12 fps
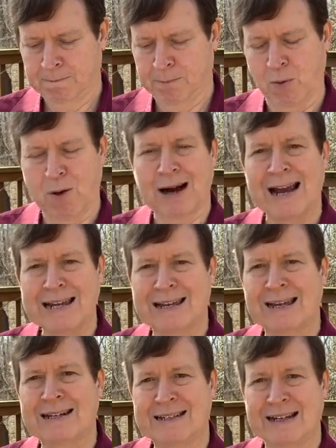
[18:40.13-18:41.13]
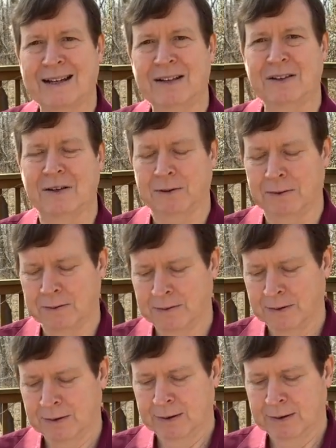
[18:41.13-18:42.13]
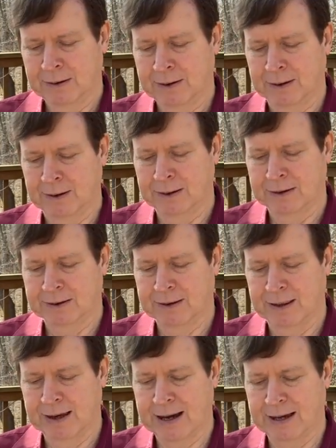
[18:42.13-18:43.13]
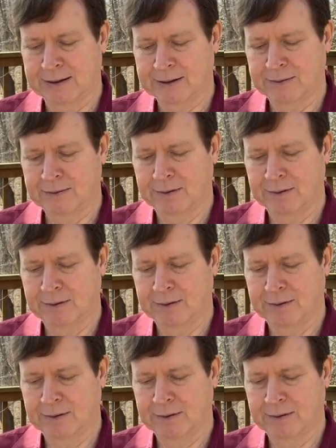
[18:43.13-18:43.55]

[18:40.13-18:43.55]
But what I can tell you is that